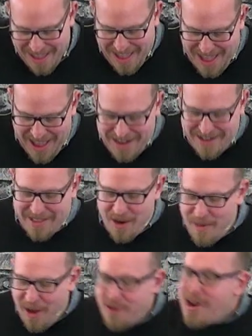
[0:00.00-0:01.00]
and they're
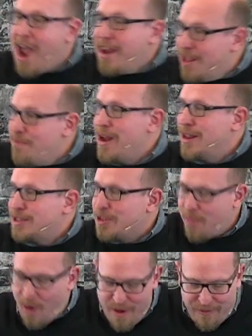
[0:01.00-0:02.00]
about 90 minutes
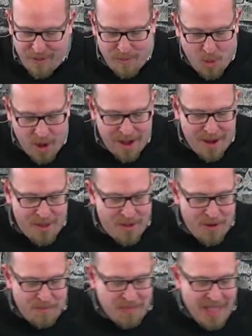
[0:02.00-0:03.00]
apart from one
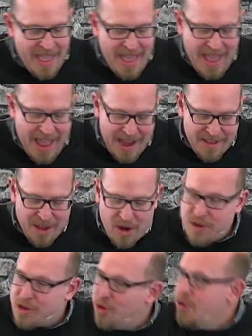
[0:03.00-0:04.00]
another. And
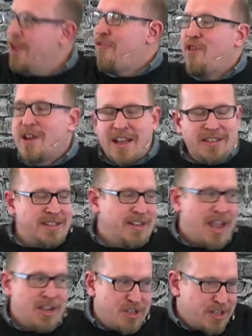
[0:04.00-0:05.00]
there are two different
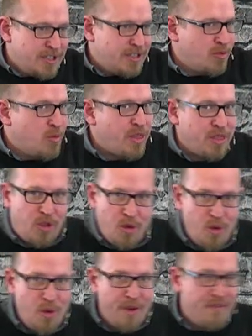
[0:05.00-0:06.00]
destinations with
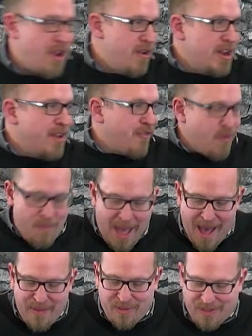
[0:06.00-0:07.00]
two very different
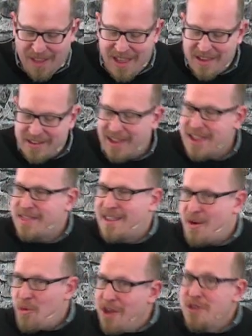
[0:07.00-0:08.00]
paths to get
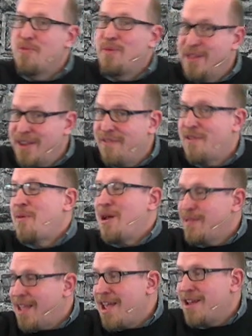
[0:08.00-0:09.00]
there. What you believe
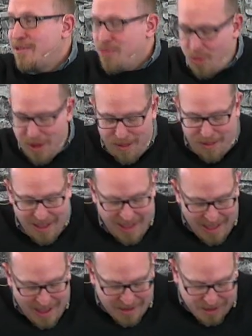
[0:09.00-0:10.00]
about the end will
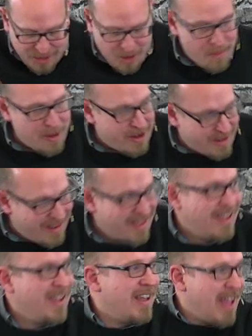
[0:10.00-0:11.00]
determine
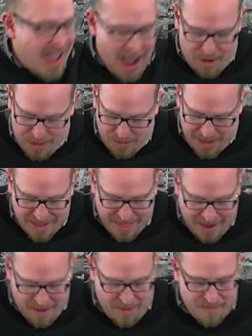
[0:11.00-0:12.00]
how you
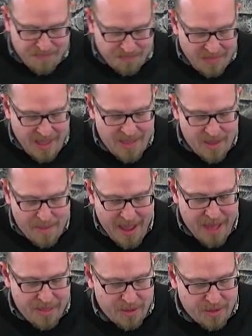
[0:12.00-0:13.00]
get there and the
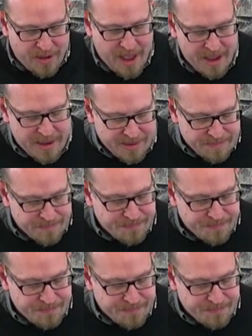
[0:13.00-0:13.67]
path you take.